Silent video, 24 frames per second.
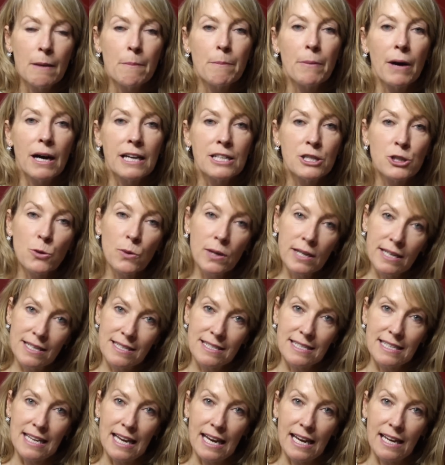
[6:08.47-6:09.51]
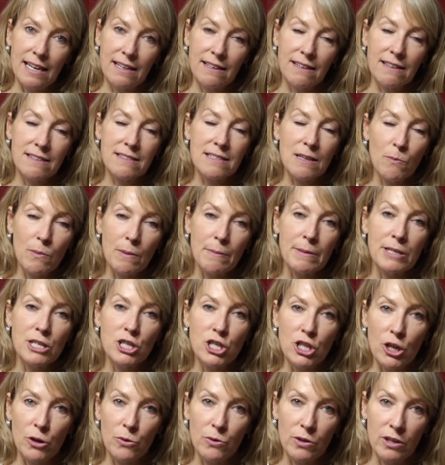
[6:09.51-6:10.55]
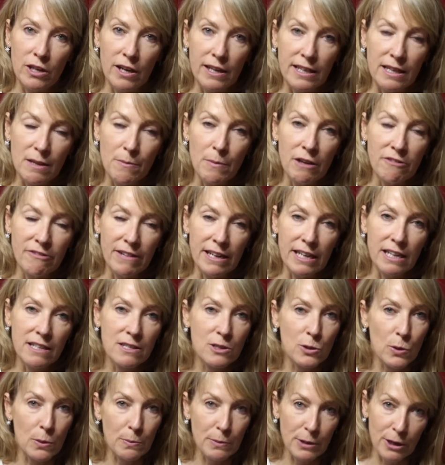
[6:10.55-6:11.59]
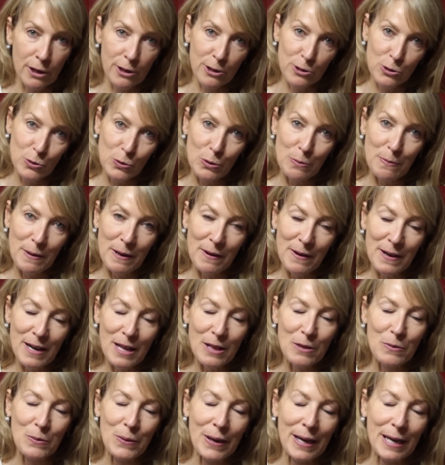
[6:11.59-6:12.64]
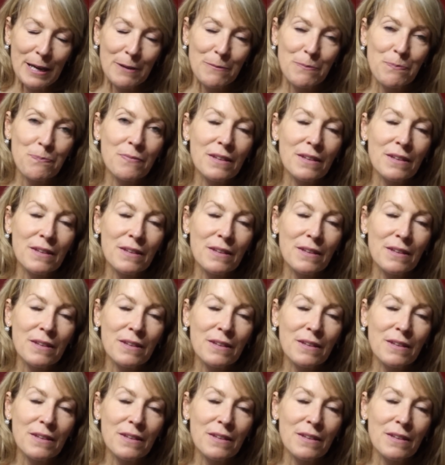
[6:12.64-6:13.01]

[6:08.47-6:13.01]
But I do understand that some women don't like the Mirena, so I'm going to talk about another way.